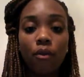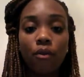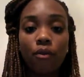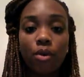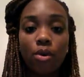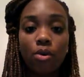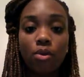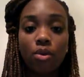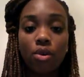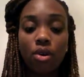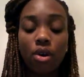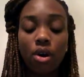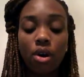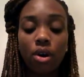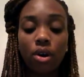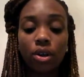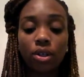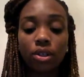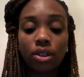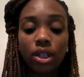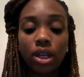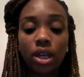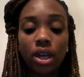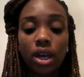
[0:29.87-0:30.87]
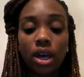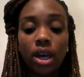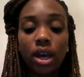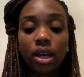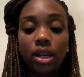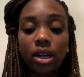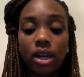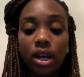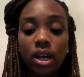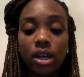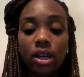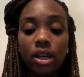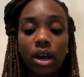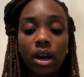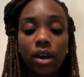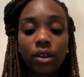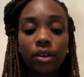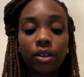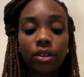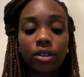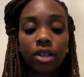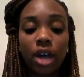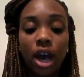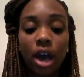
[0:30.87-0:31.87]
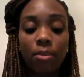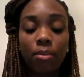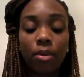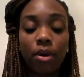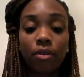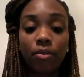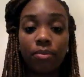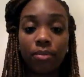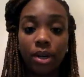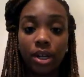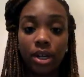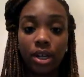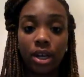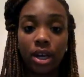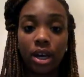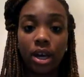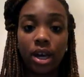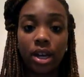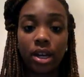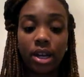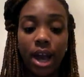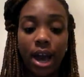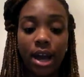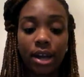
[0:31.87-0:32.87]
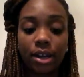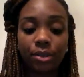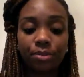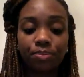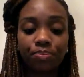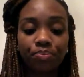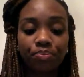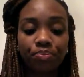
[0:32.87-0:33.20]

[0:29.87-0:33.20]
phone calls, and any other type of media and data.